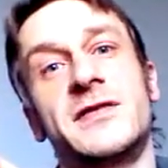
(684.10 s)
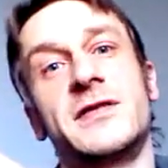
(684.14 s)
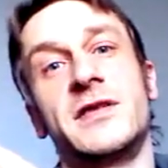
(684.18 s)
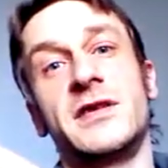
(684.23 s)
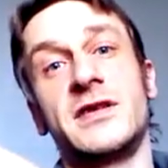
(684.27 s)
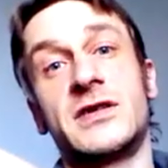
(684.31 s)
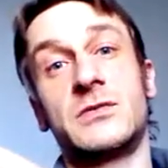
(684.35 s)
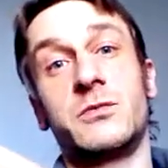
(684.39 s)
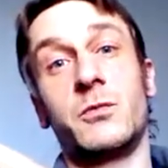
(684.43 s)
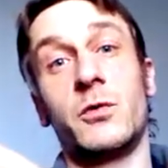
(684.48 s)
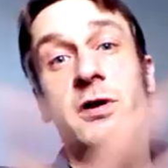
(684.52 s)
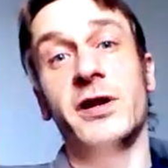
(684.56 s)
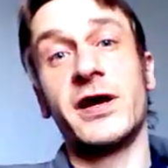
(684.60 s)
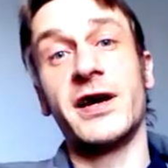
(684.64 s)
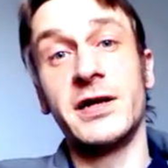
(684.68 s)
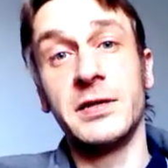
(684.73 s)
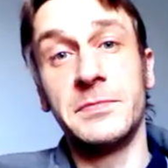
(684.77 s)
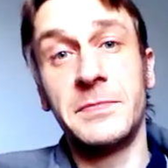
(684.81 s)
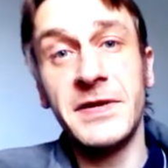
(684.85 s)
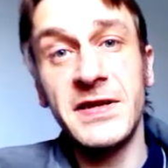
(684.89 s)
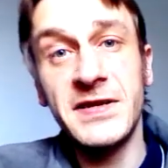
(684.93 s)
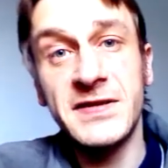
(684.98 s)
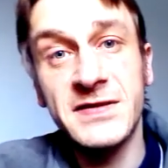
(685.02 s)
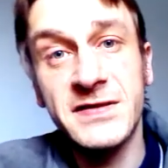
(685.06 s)
to this
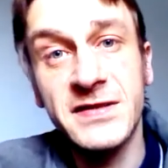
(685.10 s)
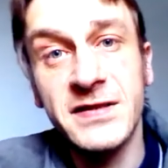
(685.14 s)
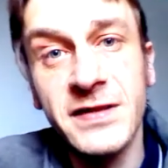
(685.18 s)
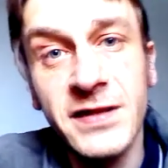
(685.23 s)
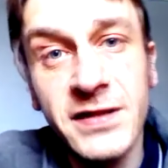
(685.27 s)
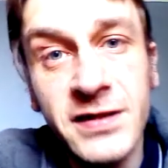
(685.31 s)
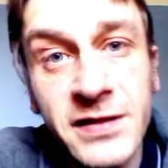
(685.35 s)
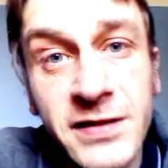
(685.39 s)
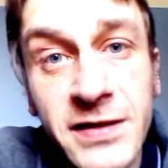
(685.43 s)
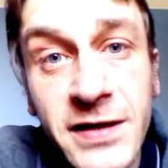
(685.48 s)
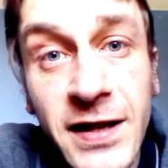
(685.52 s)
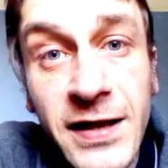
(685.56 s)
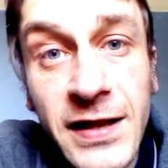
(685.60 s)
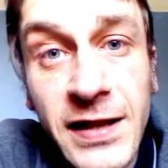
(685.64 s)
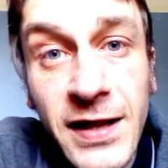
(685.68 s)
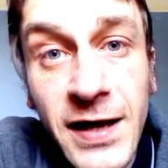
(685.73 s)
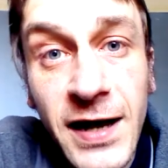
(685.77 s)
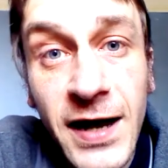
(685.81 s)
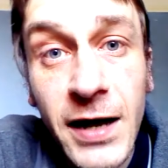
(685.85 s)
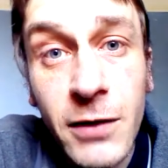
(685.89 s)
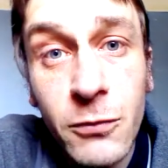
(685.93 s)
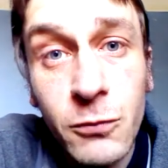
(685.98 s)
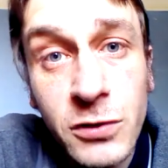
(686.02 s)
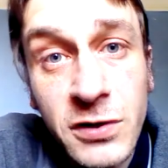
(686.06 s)
one-eyed beast, and
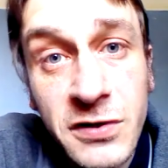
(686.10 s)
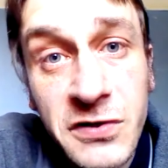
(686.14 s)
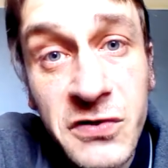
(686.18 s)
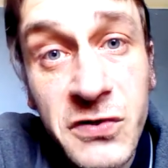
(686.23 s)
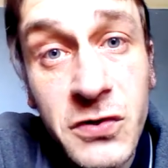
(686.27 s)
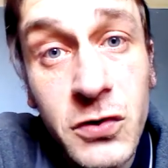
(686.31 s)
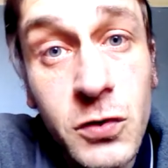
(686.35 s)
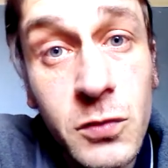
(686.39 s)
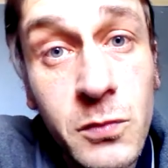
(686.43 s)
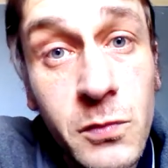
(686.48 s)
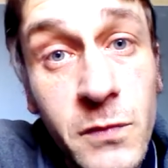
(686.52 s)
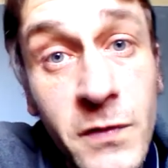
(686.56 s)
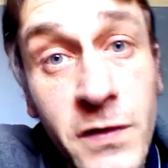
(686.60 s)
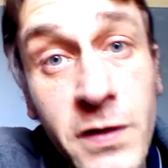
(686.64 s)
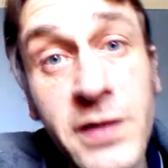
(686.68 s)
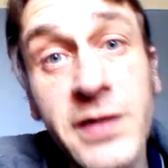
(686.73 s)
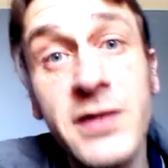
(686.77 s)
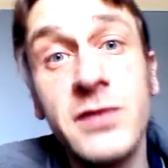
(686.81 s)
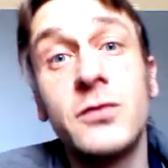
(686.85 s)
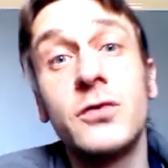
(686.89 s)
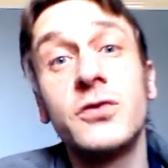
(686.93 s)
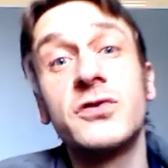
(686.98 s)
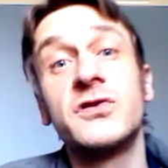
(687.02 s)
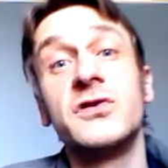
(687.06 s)
I will assume that
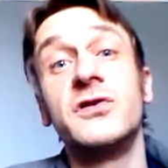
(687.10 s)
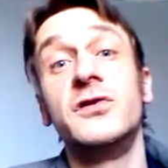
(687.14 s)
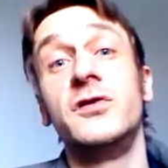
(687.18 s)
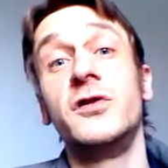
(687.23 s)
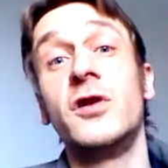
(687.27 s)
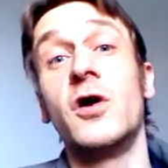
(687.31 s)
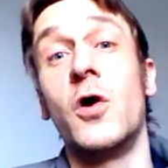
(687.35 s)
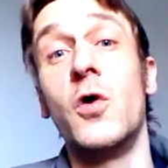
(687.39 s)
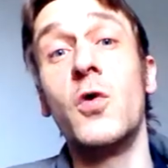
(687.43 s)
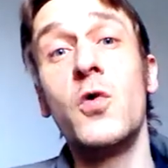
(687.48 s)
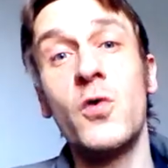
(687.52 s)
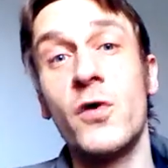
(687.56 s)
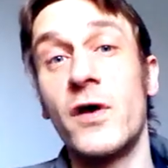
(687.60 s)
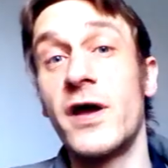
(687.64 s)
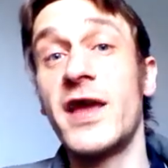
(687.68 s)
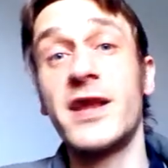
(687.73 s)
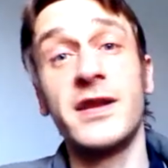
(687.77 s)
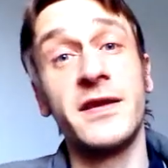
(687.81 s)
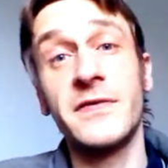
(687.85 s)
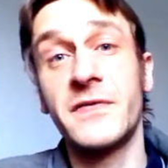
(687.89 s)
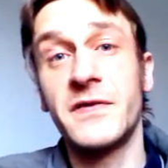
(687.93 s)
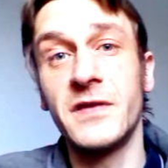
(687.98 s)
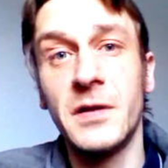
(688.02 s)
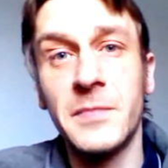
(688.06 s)
it doesn't know
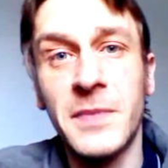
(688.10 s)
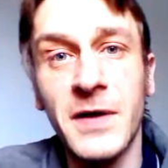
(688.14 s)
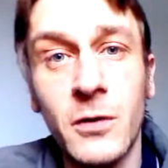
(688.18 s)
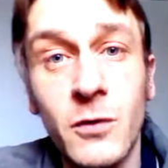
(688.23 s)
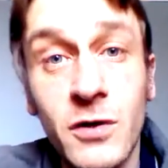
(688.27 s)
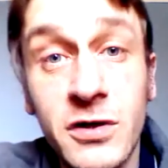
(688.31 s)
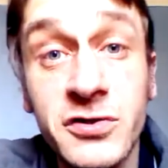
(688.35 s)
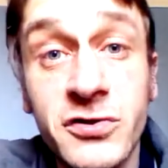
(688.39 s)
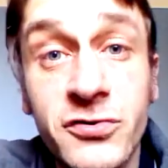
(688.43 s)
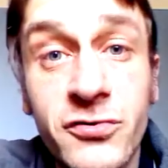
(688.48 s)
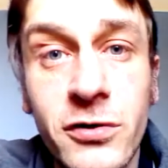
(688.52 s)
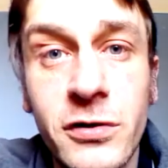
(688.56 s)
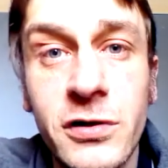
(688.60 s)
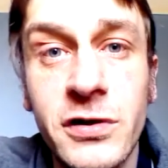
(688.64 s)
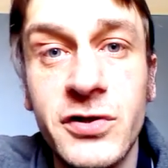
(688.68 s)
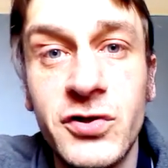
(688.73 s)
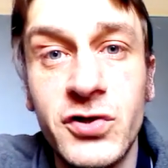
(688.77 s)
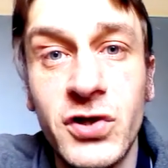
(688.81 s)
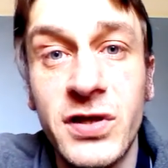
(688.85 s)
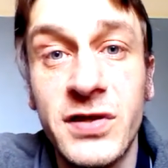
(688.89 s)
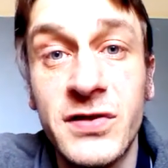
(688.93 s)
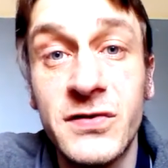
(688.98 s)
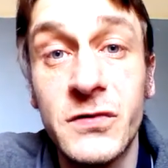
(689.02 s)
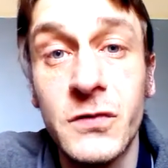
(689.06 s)
anything about
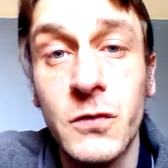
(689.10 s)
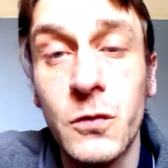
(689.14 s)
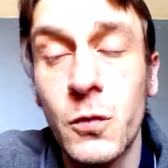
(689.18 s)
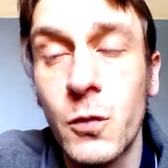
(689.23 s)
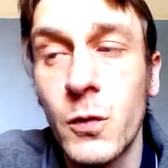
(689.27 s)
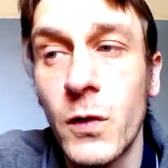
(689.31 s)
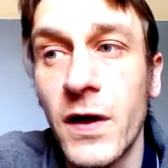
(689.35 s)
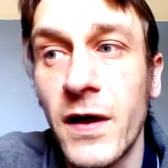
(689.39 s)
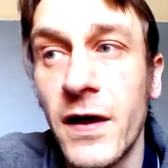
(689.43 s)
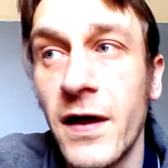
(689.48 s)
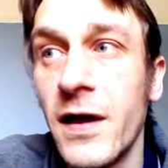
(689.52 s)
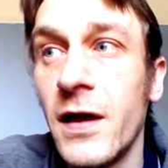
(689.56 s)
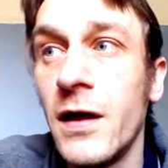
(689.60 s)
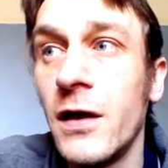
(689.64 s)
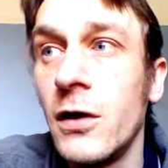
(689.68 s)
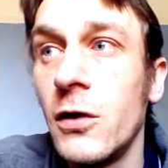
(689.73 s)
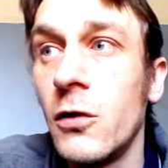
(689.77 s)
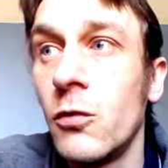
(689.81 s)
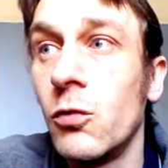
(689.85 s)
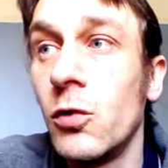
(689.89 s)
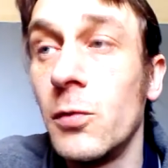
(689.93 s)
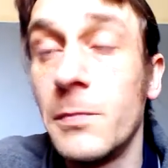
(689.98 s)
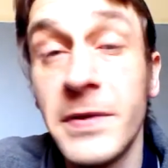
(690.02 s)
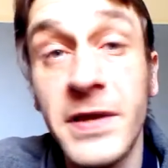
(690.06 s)
astrology, so
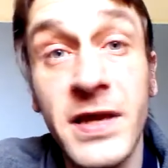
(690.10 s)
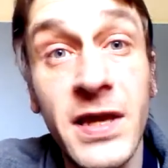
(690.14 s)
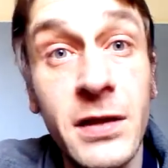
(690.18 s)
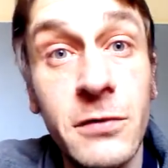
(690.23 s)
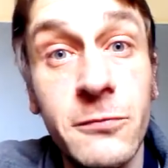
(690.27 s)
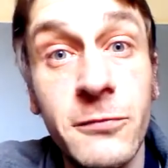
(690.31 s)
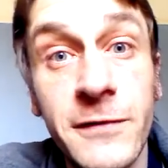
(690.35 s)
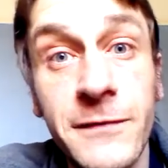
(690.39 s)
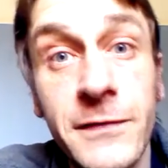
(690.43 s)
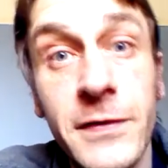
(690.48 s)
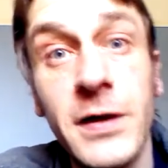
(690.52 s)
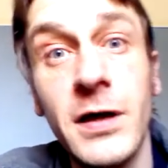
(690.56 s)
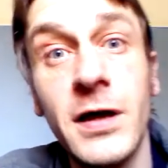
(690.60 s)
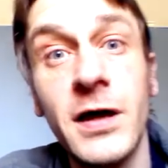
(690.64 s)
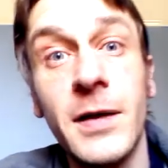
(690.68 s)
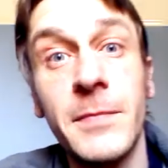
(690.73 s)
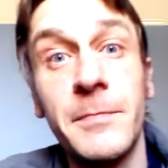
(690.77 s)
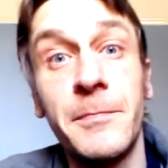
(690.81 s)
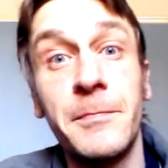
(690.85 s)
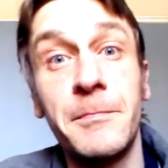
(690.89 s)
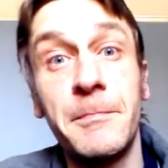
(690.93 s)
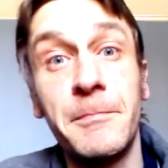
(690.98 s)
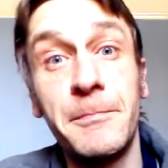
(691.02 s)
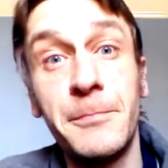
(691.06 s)
we'll begin with
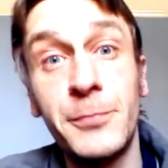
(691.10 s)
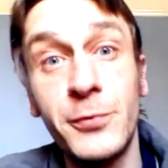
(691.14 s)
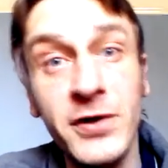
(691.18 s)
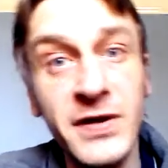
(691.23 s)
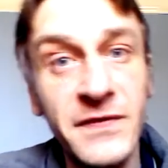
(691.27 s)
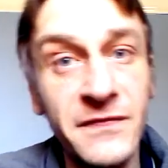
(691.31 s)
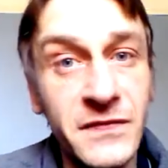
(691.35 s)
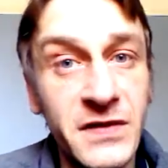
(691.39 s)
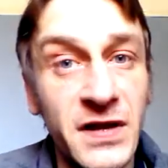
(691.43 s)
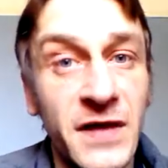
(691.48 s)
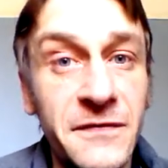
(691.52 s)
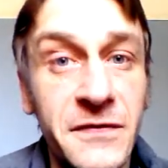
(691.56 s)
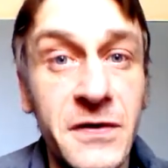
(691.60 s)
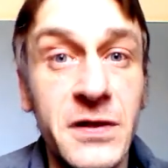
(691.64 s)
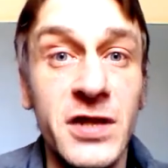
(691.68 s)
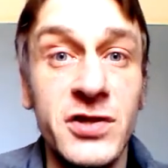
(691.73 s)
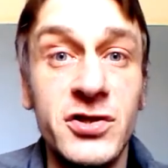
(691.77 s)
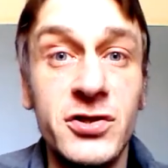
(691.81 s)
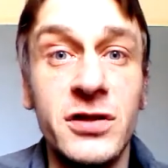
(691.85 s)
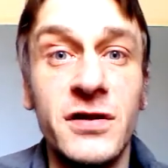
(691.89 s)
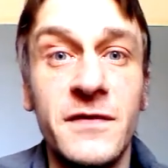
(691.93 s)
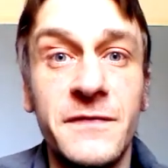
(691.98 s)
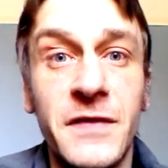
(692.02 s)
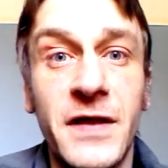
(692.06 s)
a brief
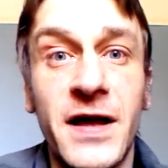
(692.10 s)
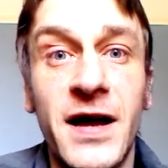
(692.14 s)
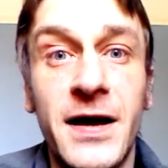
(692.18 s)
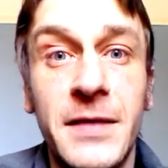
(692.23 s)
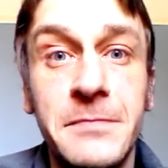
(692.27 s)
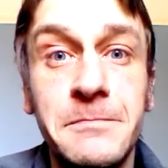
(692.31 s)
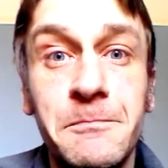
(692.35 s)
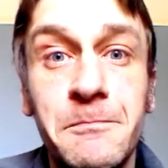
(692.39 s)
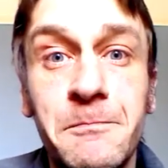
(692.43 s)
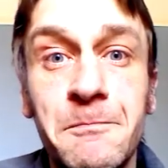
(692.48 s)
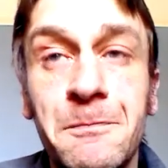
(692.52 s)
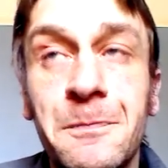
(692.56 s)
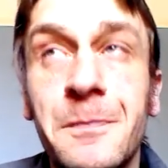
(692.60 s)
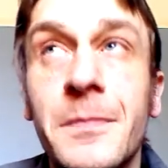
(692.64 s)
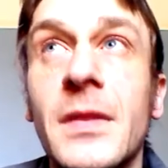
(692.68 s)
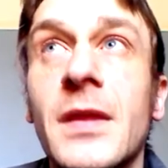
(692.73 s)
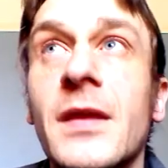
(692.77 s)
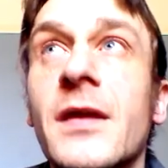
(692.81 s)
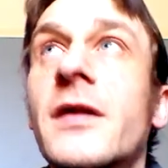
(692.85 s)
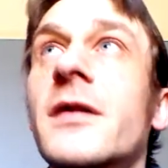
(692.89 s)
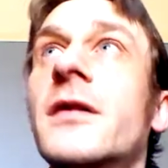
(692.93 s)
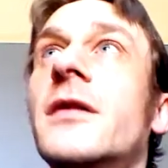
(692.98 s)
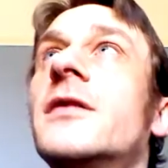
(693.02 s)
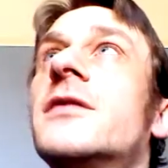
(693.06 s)
definition of that.
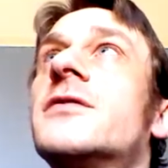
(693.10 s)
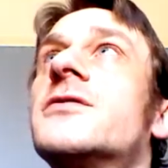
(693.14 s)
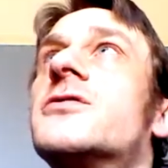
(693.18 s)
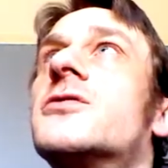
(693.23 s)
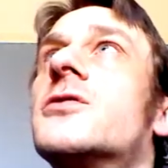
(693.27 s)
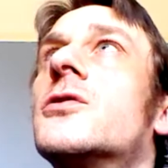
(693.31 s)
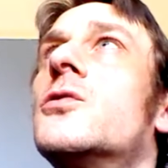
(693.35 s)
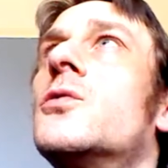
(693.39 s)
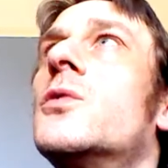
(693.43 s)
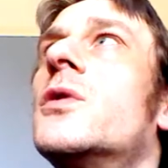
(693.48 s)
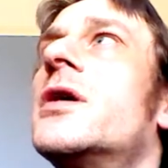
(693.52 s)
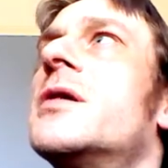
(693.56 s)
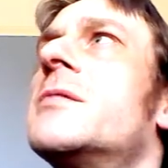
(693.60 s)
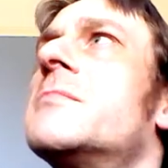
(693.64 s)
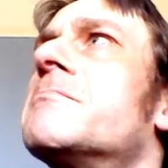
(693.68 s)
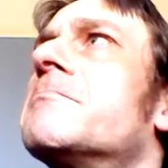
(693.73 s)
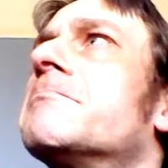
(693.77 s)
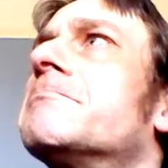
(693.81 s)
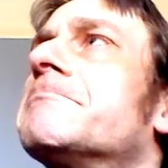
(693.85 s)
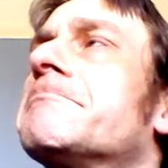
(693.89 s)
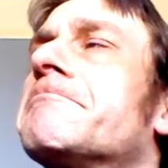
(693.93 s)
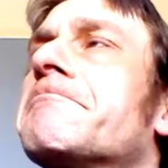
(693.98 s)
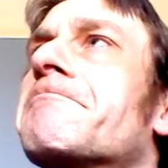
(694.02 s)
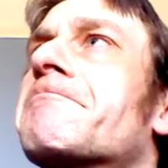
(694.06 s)
So
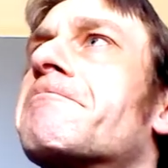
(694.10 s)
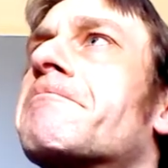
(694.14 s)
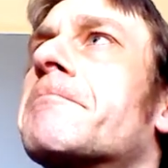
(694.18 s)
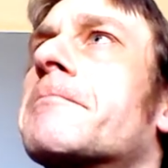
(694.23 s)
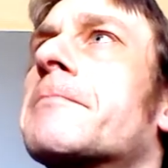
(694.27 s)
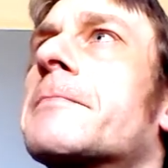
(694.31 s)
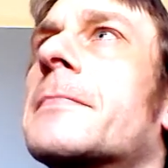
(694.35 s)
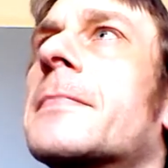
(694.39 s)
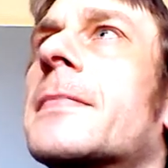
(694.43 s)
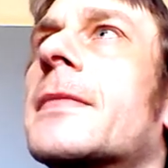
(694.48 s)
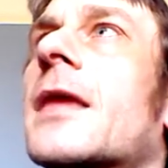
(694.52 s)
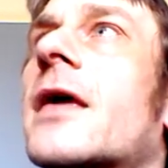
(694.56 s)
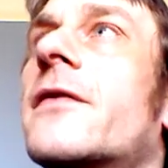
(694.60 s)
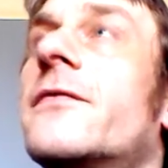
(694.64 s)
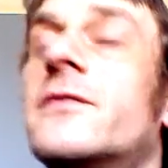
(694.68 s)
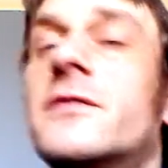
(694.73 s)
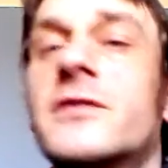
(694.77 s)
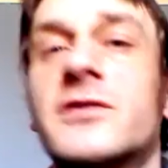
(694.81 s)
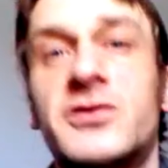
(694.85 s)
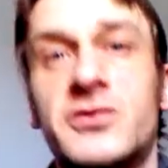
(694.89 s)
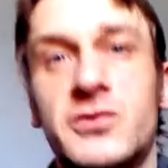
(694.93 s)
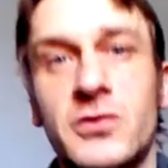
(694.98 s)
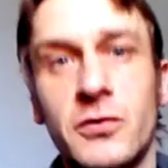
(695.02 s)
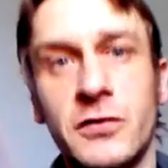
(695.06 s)

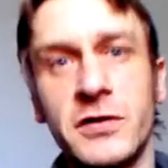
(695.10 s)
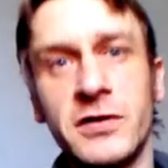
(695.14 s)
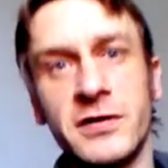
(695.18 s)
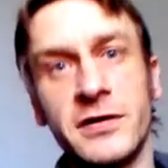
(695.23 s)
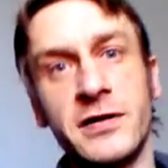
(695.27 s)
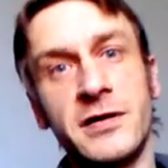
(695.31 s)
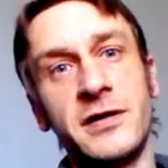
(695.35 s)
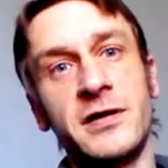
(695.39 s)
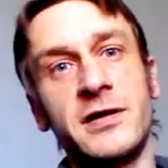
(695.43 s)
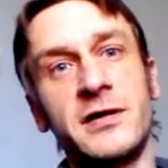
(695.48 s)
the Sun